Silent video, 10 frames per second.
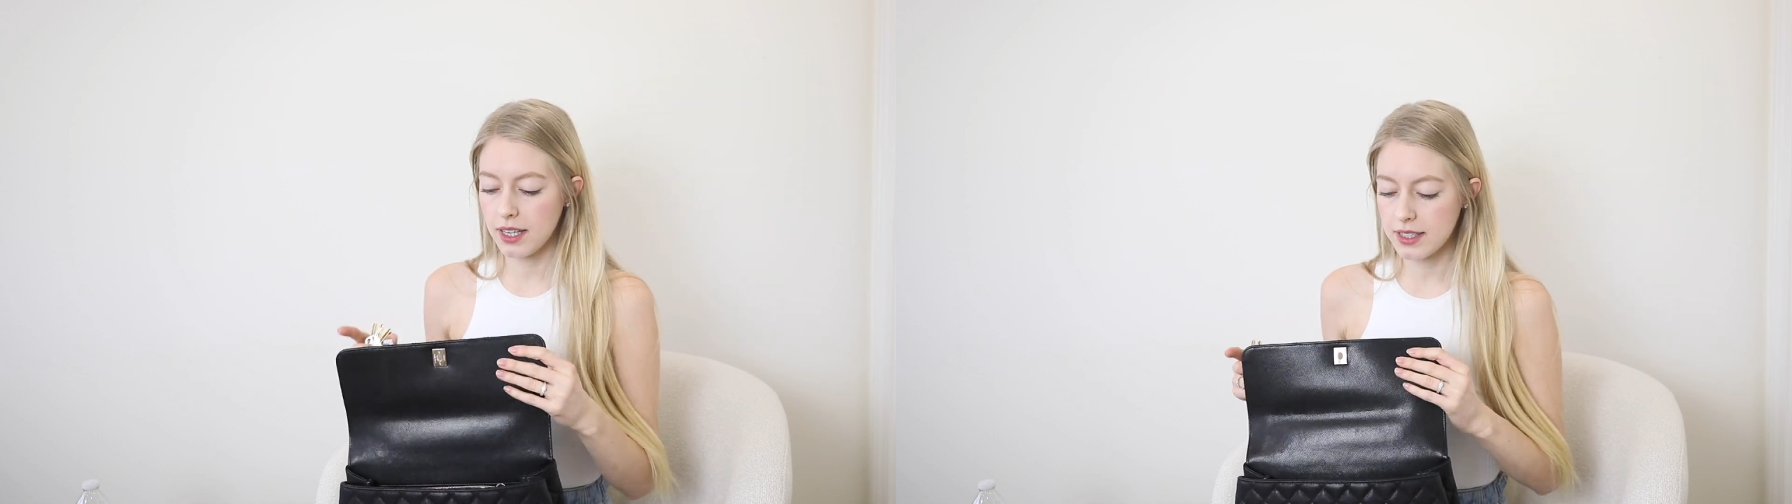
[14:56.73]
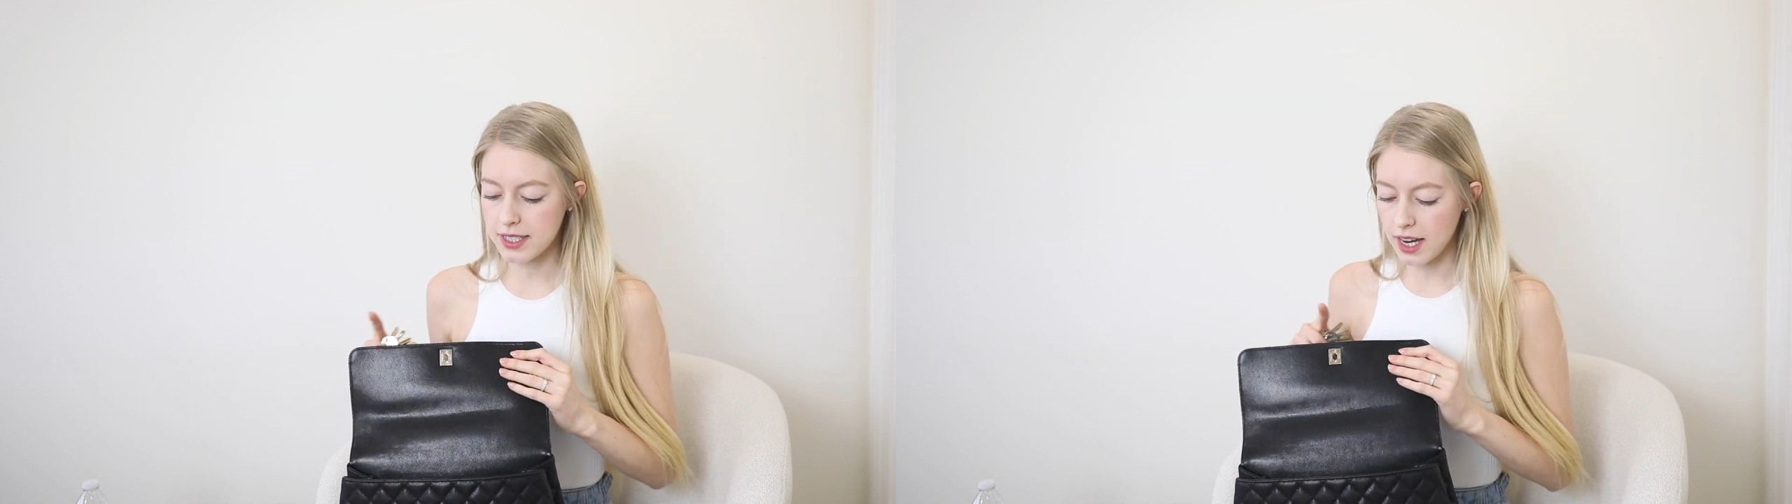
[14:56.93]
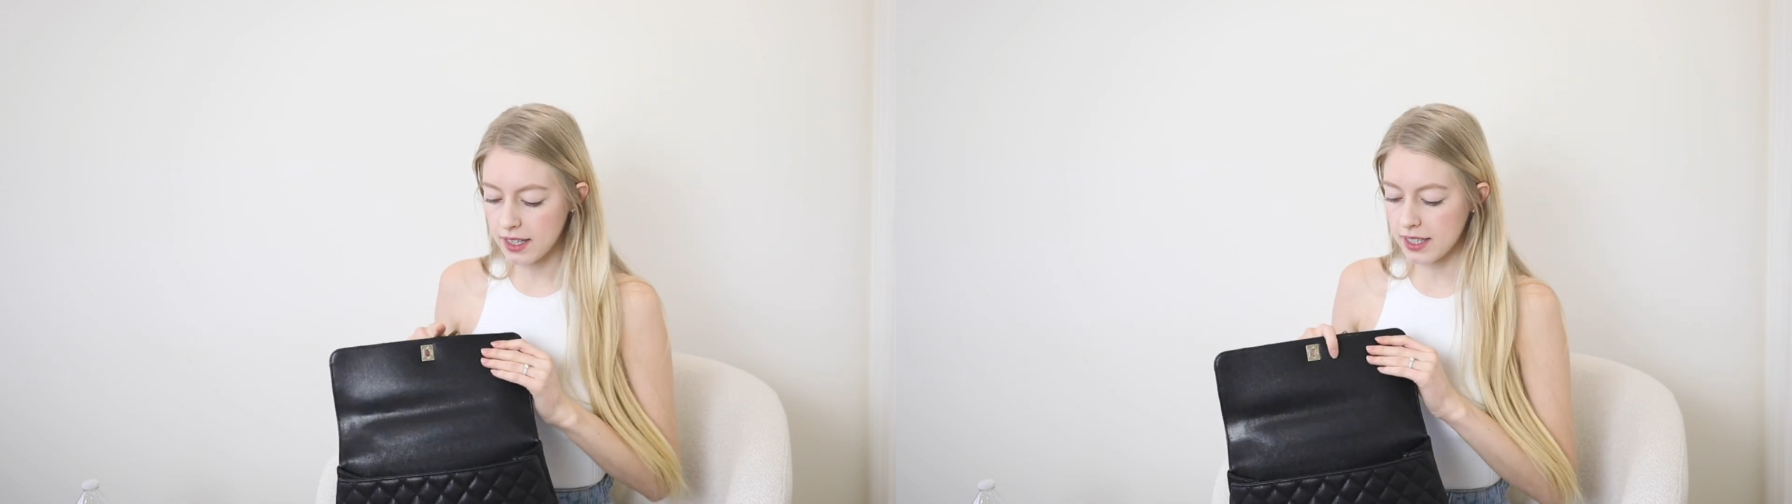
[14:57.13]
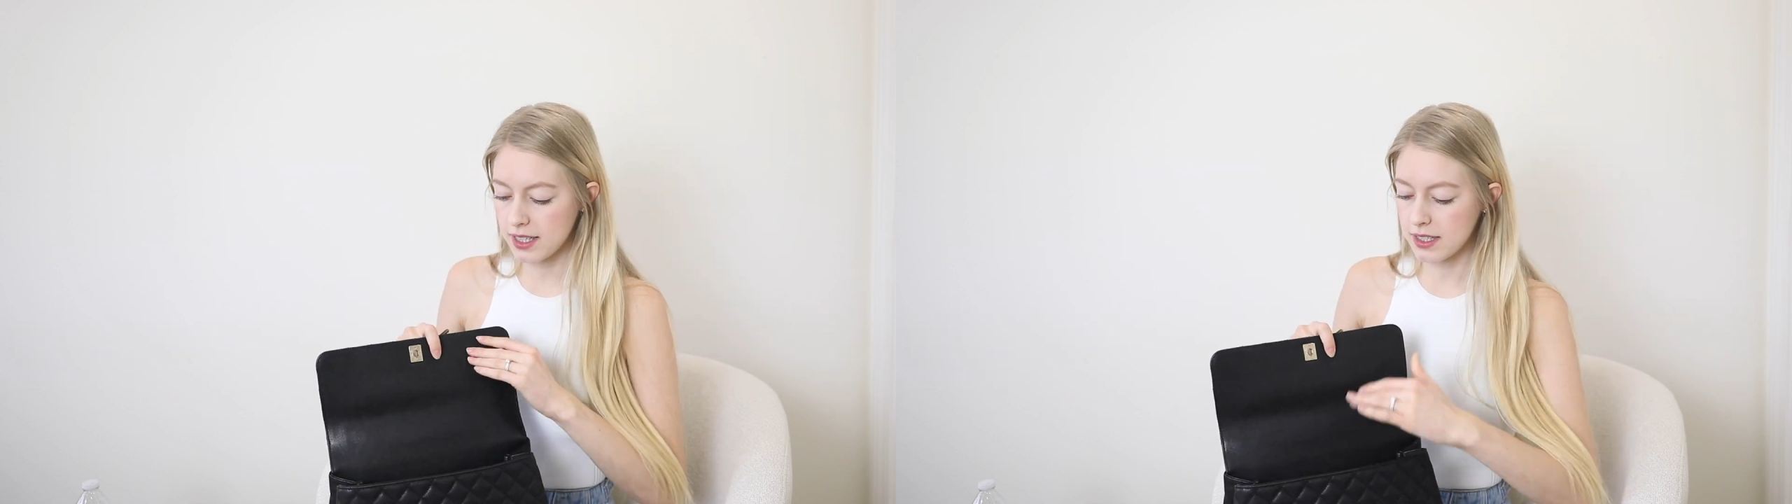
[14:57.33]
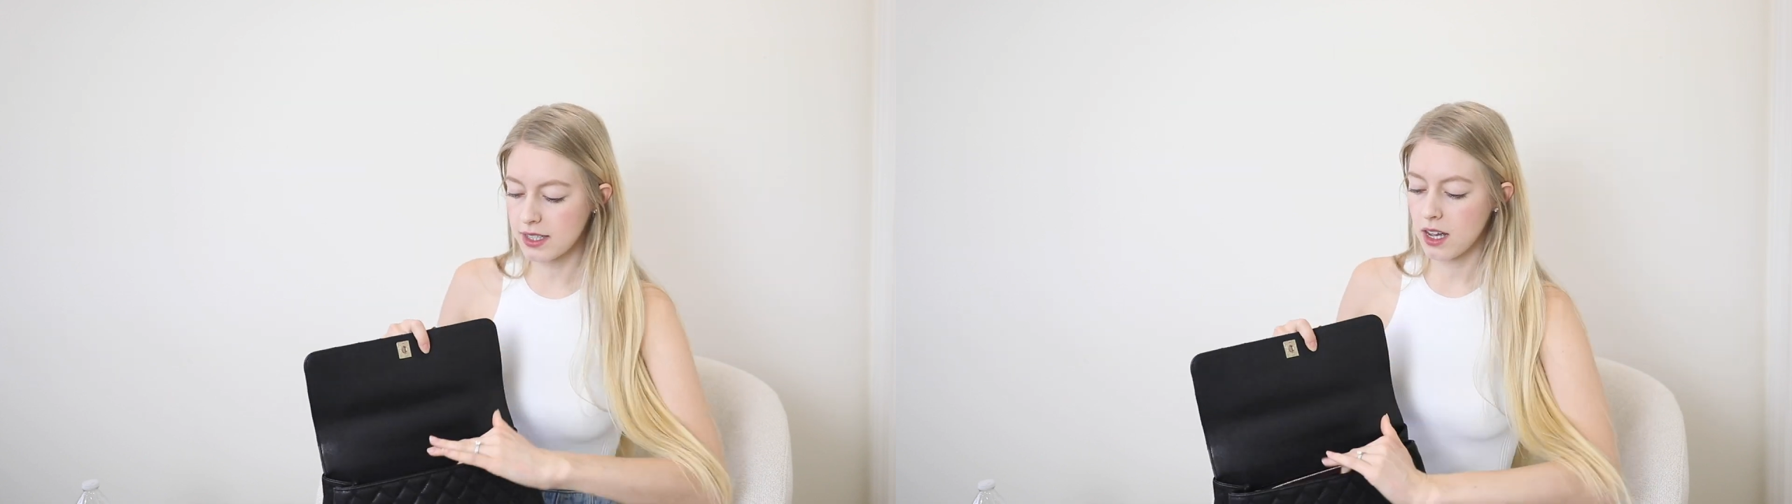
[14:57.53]
inside
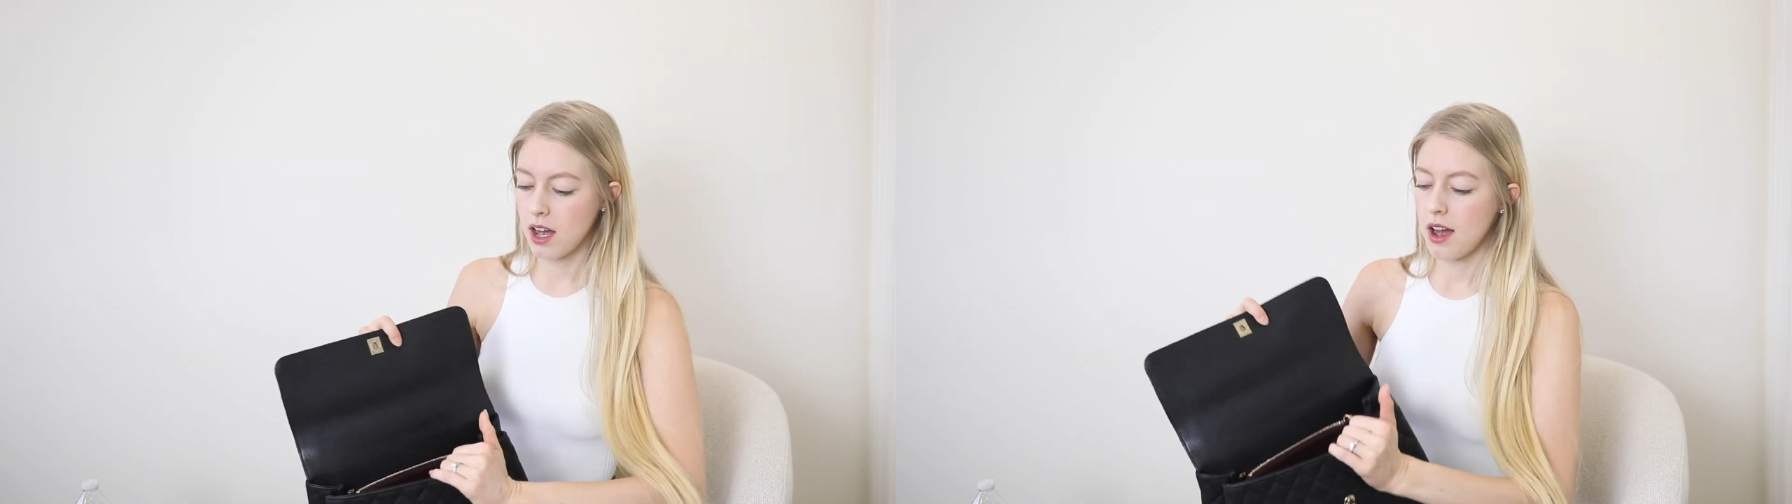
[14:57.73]
is